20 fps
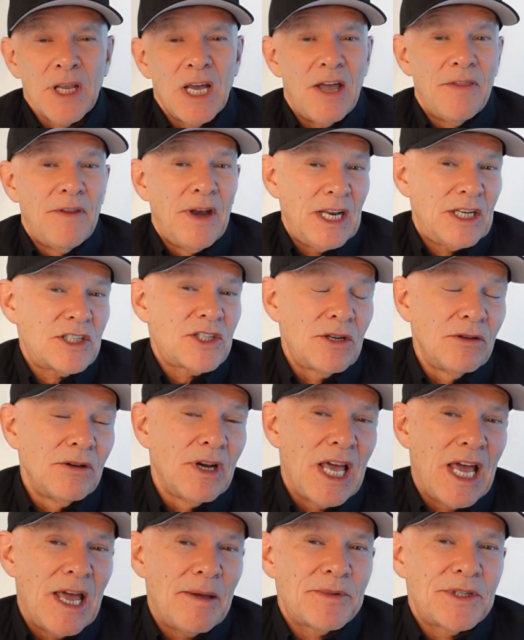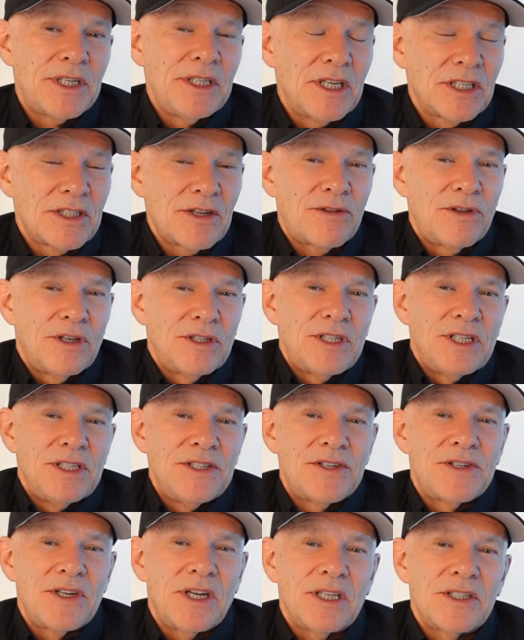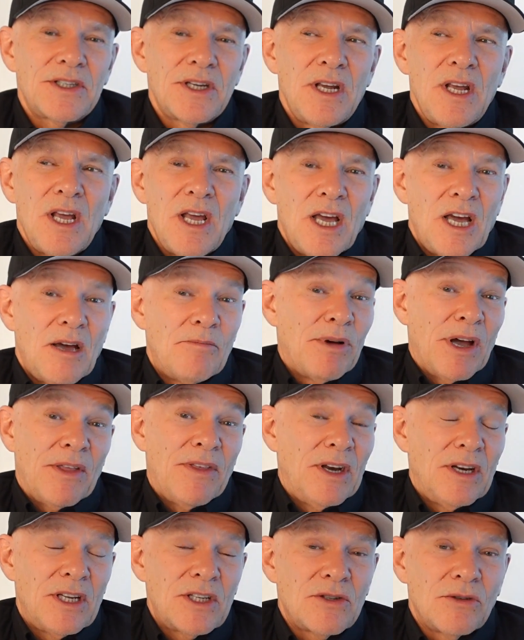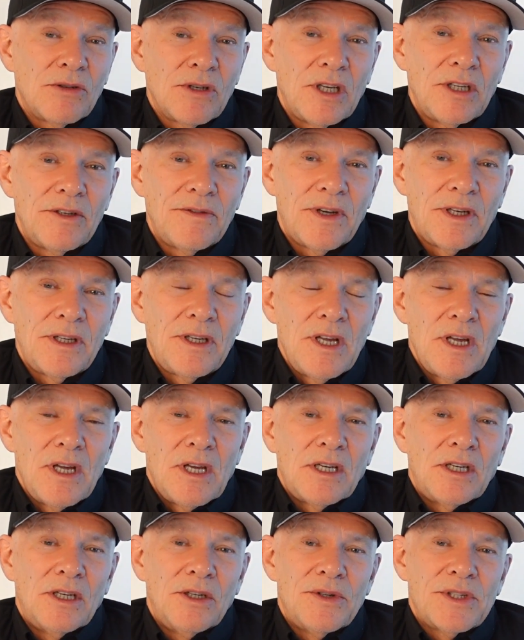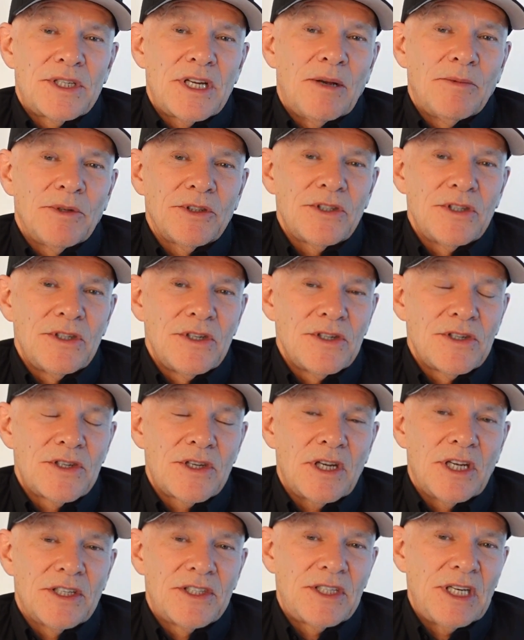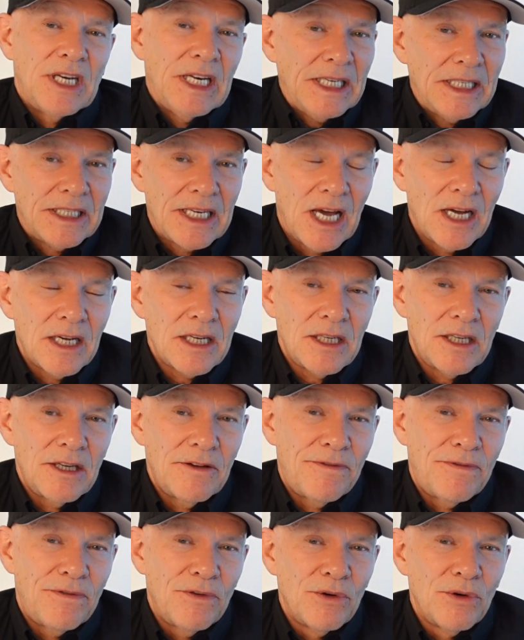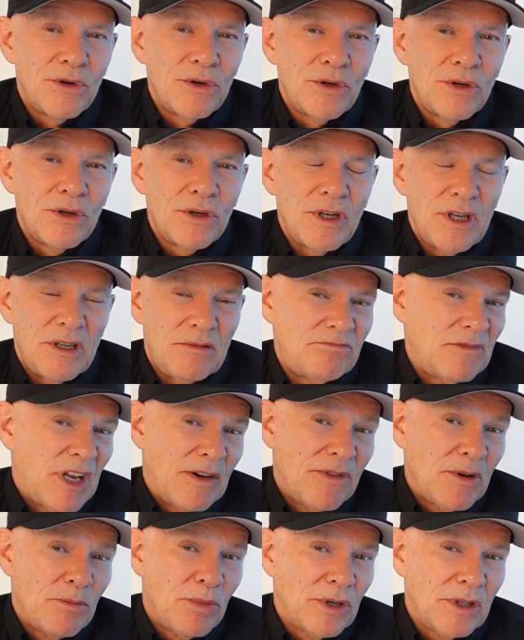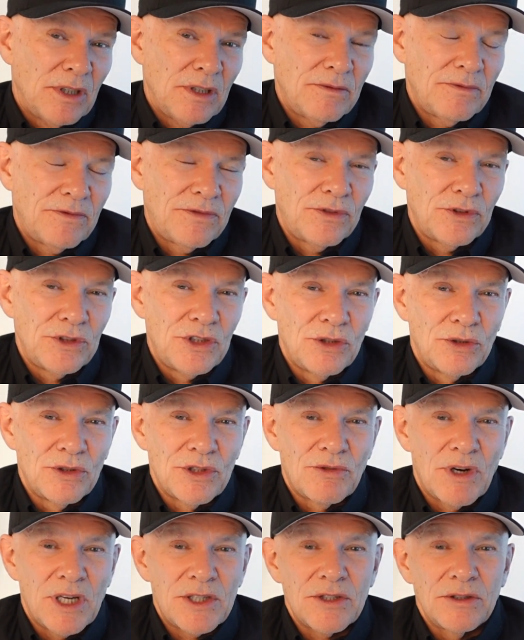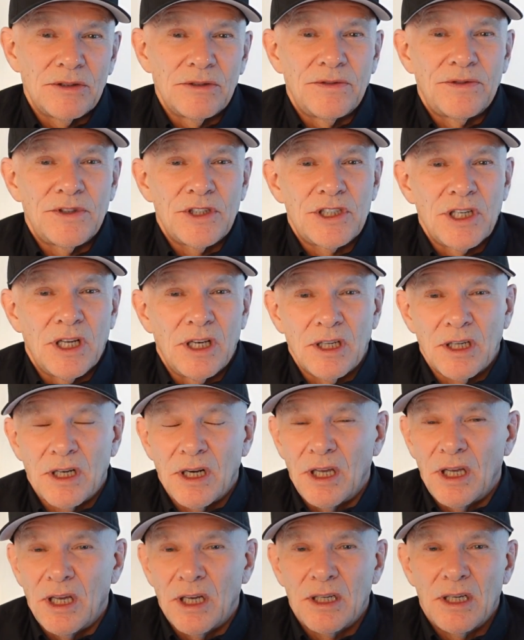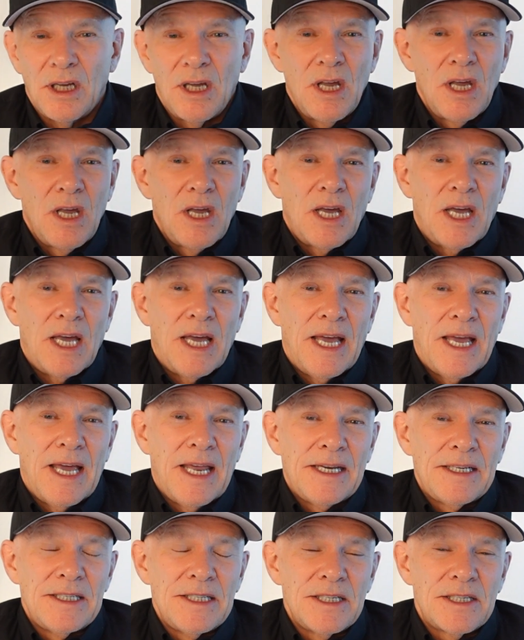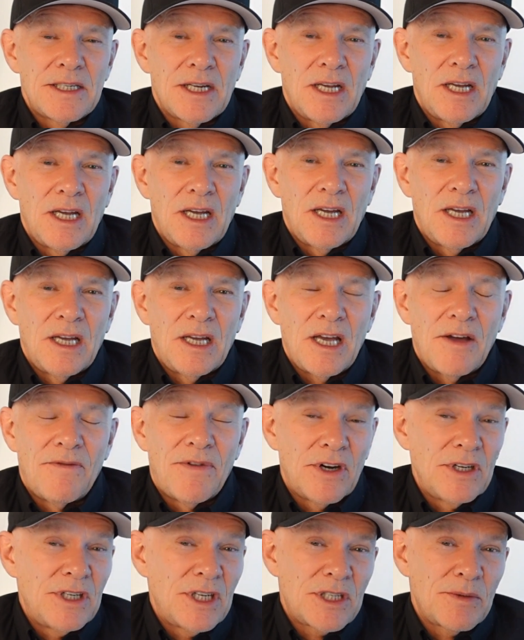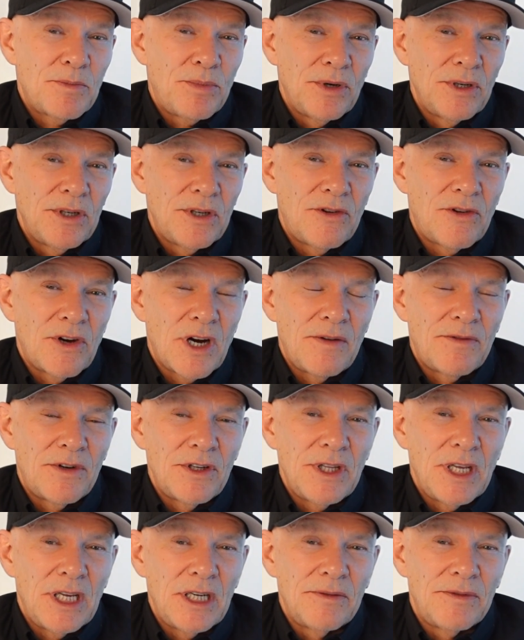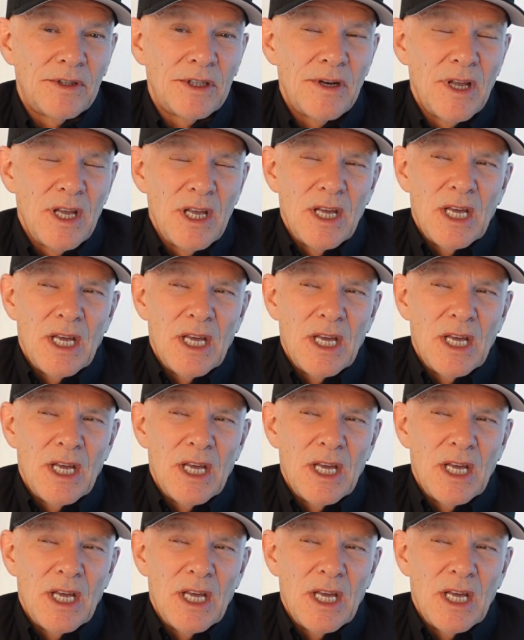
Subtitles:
And the next two laps, he does a 13.6. And by then it's all over. Lewis Hamilton's a sitting duck for everybody, for George Russell, for Charles Leclerc, and a very disappointed driver at the end of it.